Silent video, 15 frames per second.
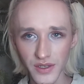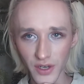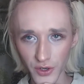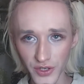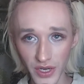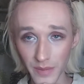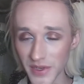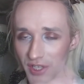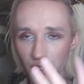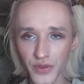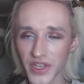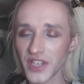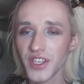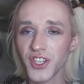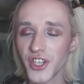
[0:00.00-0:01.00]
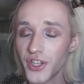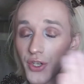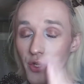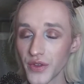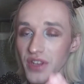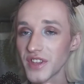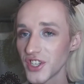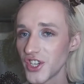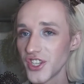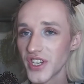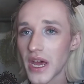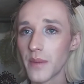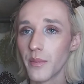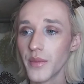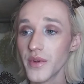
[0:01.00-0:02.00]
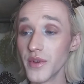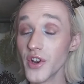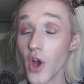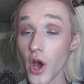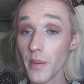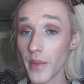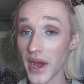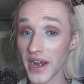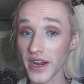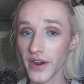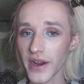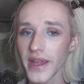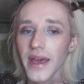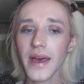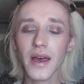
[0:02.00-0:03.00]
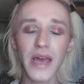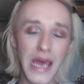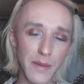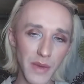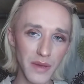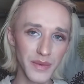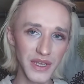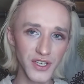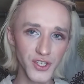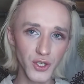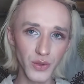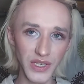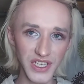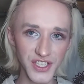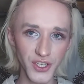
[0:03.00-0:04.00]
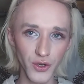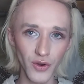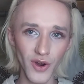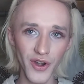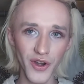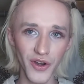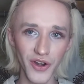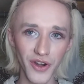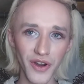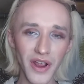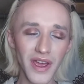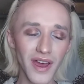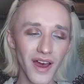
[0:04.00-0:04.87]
Or do you think that she's non-binary? Am I being too easy on her?